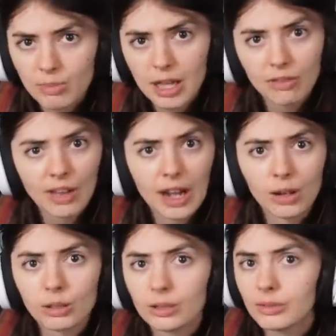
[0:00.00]
made a
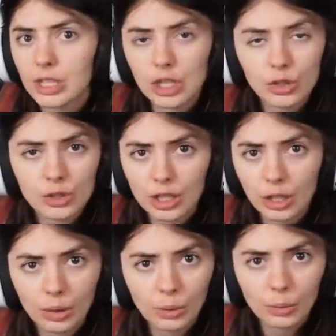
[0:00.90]
vow years
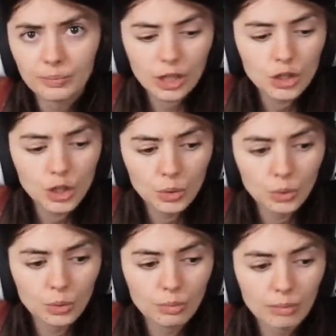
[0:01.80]
ago
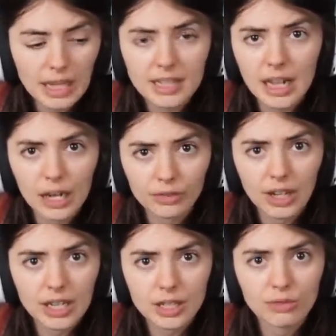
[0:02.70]
to make
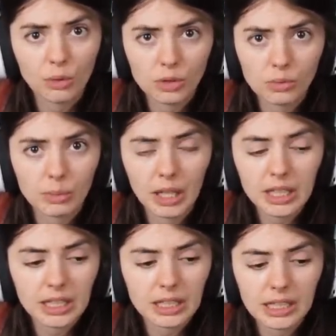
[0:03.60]
sacrifices for the
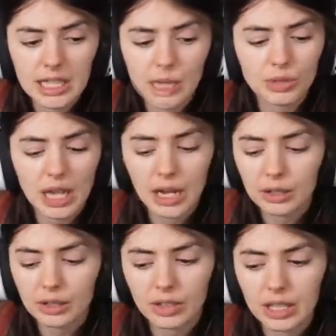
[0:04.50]
rebellion because they were
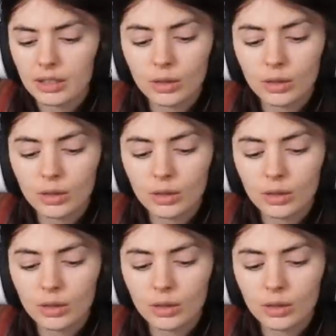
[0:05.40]
tired of it.